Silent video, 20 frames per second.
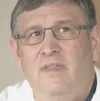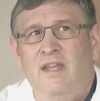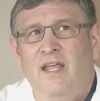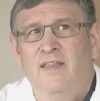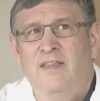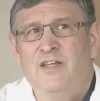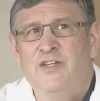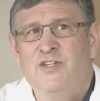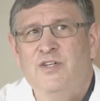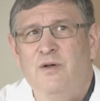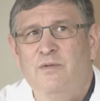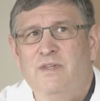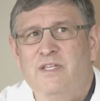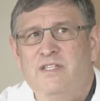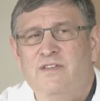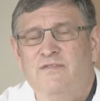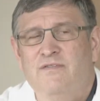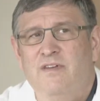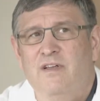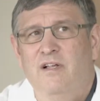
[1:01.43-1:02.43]
and they showed
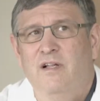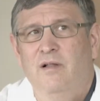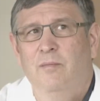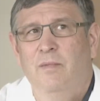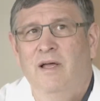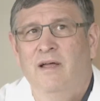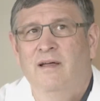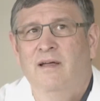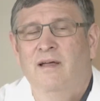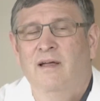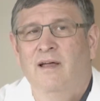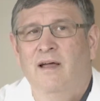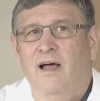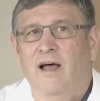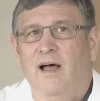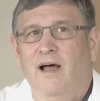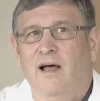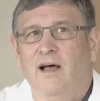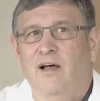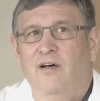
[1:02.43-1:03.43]
this film
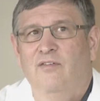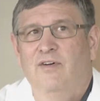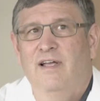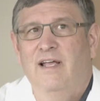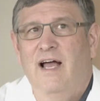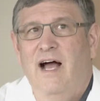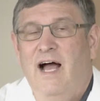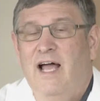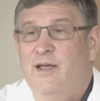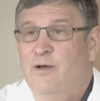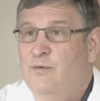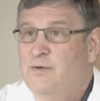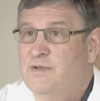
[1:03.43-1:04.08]
of a guy who